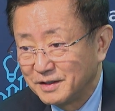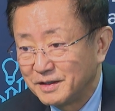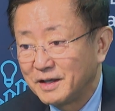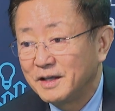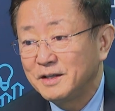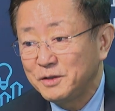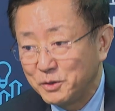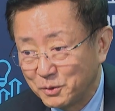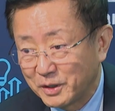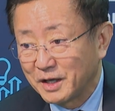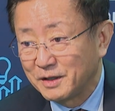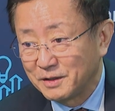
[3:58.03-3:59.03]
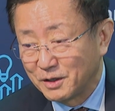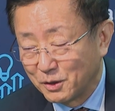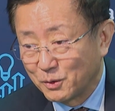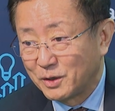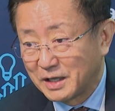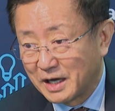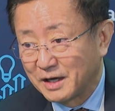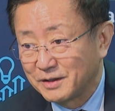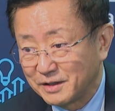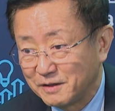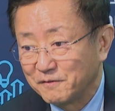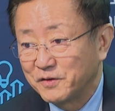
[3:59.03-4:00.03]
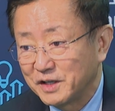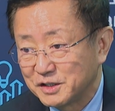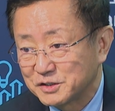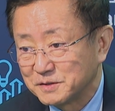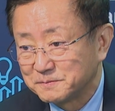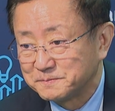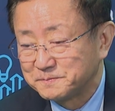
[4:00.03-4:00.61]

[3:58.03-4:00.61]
Then you can lower down the inflation.